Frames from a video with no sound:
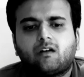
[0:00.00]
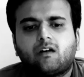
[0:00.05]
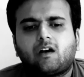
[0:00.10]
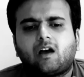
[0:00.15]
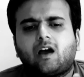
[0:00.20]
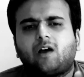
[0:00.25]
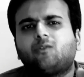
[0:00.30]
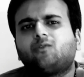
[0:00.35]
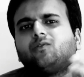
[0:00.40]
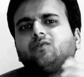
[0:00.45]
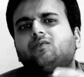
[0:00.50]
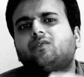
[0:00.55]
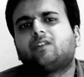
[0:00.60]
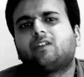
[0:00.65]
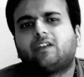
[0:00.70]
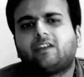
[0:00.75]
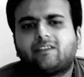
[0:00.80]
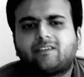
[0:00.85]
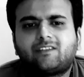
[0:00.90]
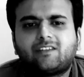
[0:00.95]
How
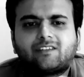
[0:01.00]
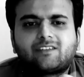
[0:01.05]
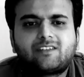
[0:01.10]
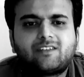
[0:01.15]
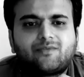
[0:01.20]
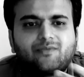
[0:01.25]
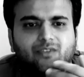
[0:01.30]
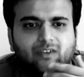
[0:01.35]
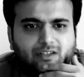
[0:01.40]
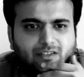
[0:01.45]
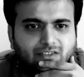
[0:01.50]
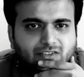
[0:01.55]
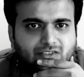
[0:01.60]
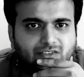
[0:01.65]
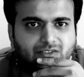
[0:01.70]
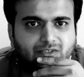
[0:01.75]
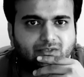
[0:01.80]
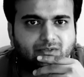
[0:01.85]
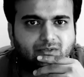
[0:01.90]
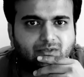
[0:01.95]
is this
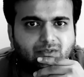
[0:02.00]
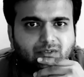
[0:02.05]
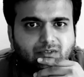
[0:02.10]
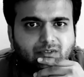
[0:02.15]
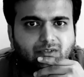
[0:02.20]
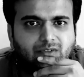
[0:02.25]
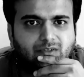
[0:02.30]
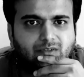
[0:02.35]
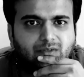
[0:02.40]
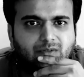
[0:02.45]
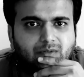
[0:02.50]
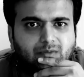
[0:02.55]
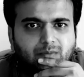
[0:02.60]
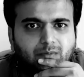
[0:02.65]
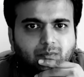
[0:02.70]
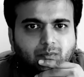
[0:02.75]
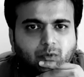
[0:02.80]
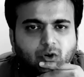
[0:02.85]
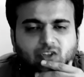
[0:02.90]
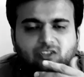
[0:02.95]
difference
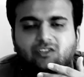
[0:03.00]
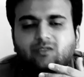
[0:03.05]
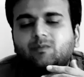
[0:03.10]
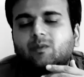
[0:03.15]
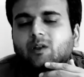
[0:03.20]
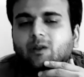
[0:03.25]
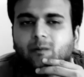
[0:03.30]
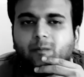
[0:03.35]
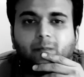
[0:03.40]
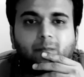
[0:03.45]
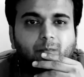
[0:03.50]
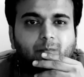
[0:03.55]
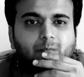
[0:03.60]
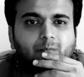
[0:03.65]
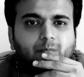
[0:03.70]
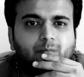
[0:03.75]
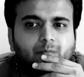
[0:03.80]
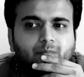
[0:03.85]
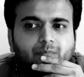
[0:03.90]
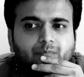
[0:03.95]
possible?
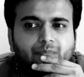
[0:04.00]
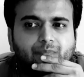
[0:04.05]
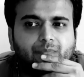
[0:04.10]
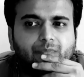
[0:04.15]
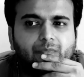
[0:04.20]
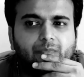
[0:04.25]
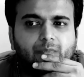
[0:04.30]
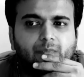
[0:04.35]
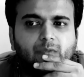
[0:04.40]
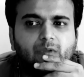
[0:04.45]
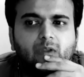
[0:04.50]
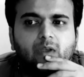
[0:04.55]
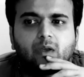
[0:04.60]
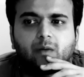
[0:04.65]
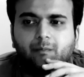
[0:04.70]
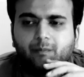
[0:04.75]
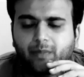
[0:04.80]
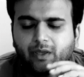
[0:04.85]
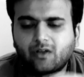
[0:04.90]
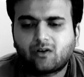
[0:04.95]

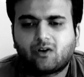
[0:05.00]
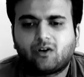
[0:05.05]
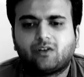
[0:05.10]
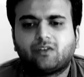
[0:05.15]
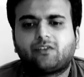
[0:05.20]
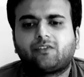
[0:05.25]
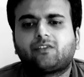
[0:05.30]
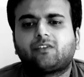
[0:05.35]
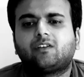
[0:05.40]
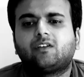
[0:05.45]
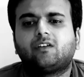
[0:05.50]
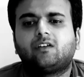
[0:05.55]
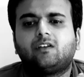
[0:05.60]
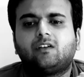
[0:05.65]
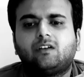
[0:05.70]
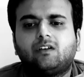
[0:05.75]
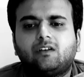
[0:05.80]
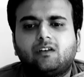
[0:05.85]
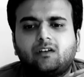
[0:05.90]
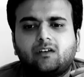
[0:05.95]
Because
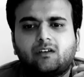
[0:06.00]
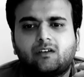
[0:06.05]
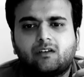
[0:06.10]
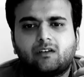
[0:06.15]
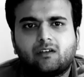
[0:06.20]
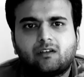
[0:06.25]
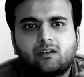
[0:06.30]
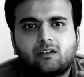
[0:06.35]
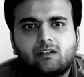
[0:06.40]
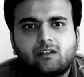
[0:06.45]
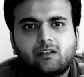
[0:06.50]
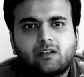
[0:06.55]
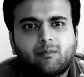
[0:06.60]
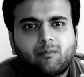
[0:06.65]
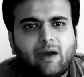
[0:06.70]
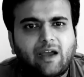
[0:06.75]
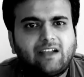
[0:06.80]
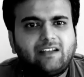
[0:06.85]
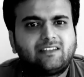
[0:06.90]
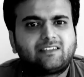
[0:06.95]
the
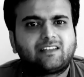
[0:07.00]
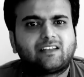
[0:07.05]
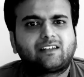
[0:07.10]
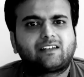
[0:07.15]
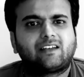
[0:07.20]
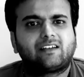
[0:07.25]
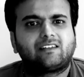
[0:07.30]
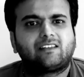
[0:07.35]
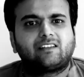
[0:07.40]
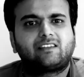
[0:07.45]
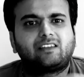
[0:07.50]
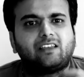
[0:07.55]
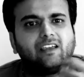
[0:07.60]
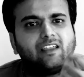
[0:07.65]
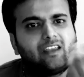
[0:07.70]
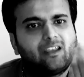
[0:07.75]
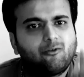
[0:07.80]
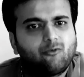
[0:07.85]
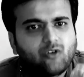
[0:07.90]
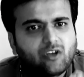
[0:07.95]
mindset and the
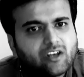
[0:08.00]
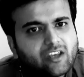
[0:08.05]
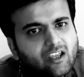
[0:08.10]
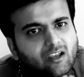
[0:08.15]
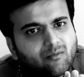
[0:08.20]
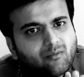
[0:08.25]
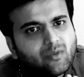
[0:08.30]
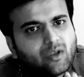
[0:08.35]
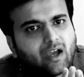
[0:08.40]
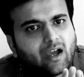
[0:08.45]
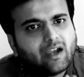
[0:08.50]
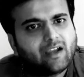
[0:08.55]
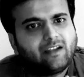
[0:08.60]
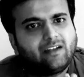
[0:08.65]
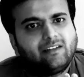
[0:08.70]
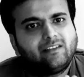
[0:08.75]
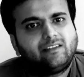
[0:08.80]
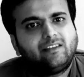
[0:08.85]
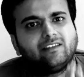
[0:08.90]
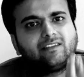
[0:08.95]
theory working
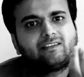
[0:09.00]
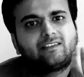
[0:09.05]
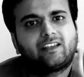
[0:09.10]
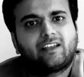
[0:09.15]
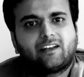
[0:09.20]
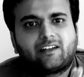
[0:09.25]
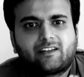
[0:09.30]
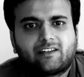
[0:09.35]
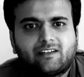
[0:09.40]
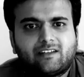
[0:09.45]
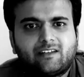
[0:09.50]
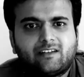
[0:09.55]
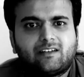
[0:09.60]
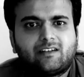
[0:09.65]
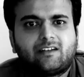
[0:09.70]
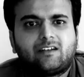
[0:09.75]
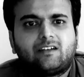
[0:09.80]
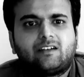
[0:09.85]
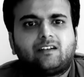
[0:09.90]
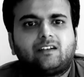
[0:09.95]
behind this theatre
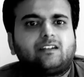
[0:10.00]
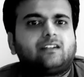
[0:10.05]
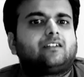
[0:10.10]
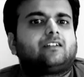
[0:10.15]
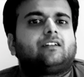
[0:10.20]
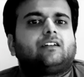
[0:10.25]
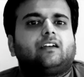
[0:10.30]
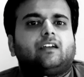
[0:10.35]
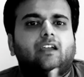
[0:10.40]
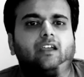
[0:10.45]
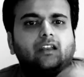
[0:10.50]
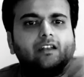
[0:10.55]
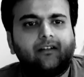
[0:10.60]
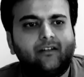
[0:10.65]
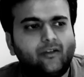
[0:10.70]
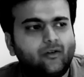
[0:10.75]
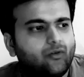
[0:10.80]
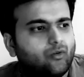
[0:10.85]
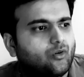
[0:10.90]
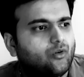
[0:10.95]
in
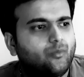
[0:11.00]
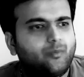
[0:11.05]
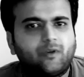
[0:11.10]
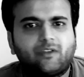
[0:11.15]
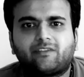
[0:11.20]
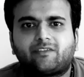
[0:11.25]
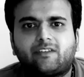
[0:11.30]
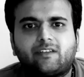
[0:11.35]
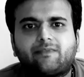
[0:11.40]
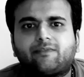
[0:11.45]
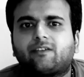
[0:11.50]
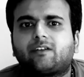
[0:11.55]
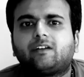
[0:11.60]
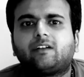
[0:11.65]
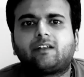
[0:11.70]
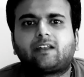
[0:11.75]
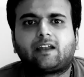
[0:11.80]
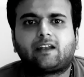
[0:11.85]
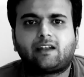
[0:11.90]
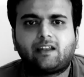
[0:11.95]
Europe is
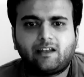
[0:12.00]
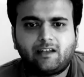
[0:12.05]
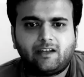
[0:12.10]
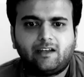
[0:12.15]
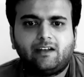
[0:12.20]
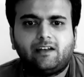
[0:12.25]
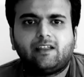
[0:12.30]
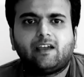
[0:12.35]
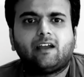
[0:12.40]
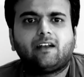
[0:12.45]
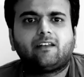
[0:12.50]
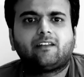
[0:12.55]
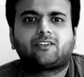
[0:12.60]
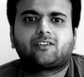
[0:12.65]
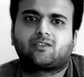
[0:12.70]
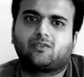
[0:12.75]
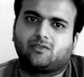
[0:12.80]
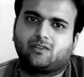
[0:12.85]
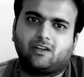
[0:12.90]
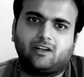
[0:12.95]
different, and in India it is
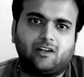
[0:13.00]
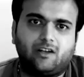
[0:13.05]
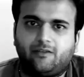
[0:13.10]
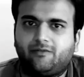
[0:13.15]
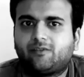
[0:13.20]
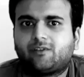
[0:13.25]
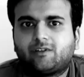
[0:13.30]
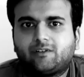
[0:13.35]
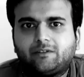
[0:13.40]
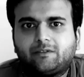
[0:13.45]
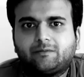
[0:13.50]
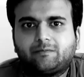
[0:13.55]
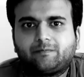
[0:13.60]
totally different.